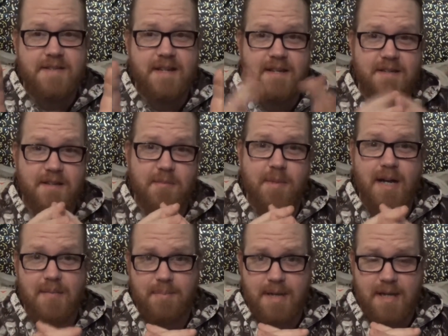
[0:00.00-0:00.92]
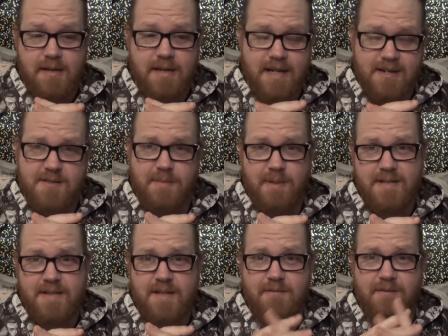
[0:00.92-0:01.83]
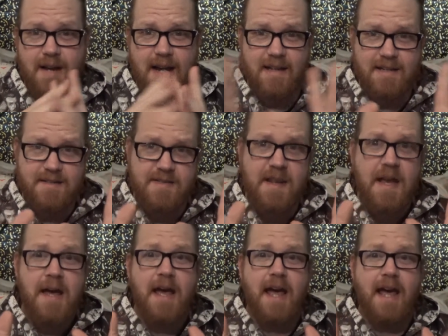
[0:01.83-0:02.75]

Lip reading: says there might be explicit violence